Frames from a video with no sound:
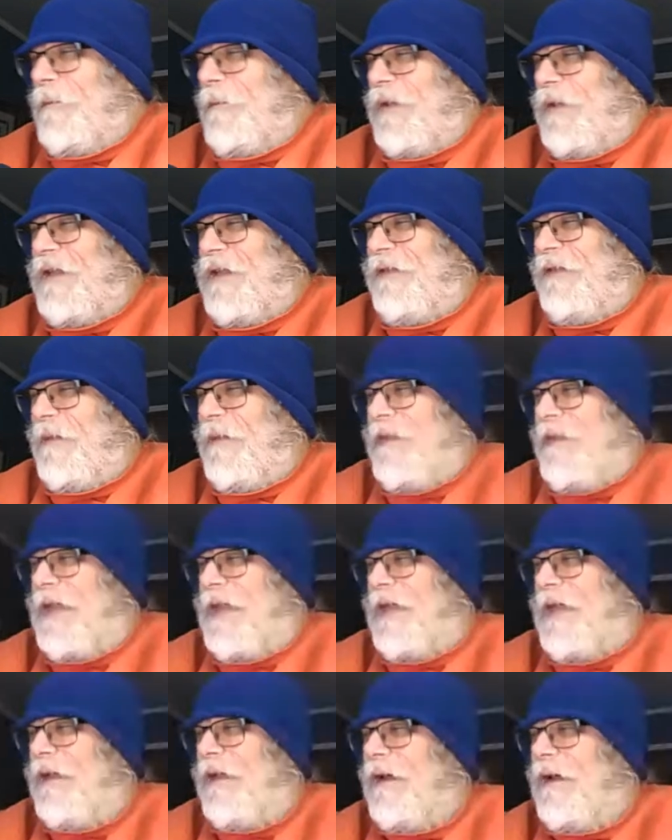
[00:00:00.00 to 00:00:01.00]
Please send me
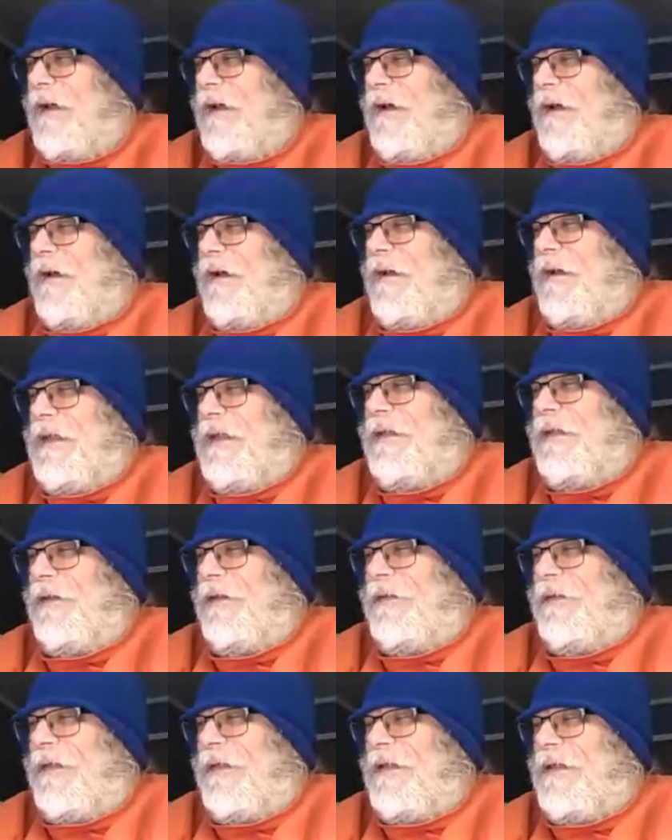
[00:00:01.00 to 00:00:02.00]
that. Uh, uh, you
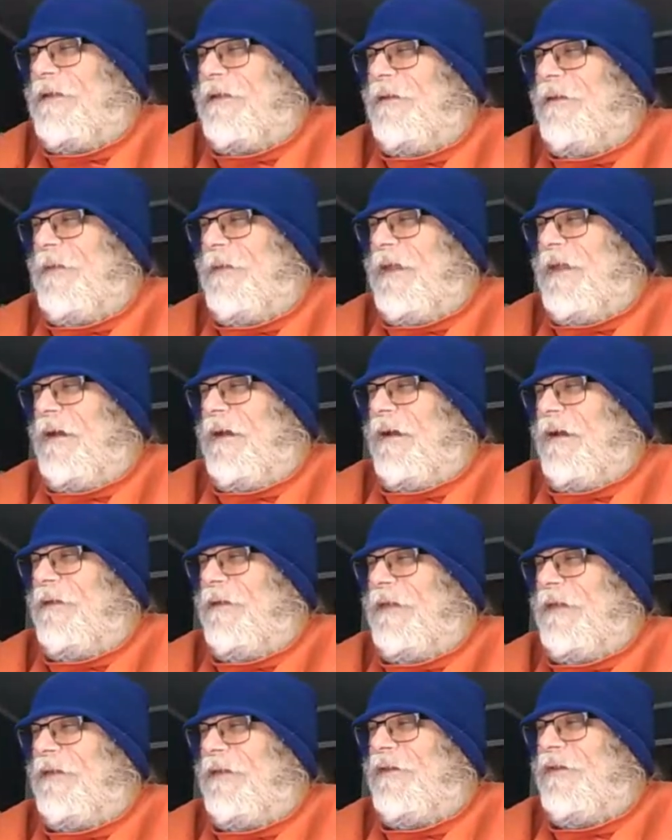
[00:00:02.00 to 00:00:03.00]
send that to me. Uh,
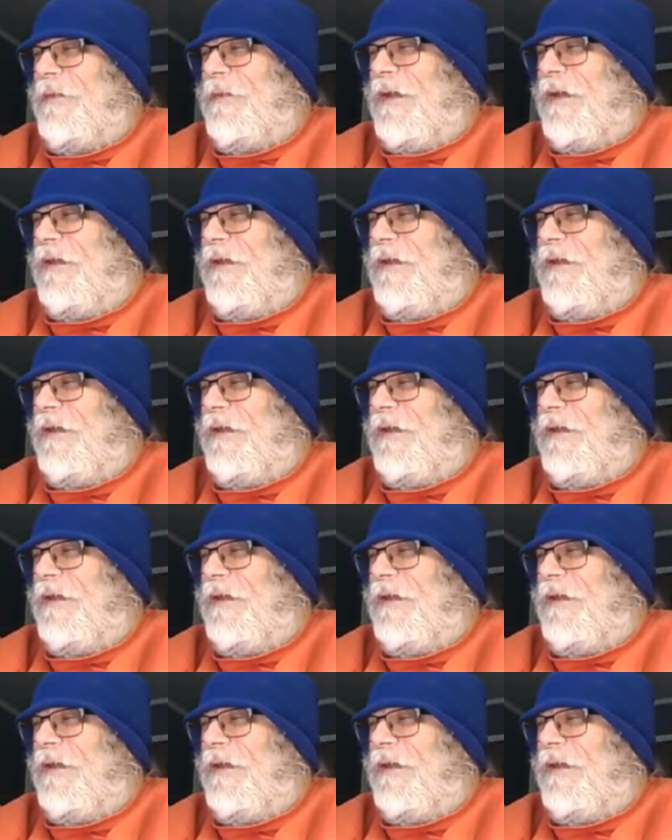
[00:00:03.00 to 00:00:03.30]
send it to me on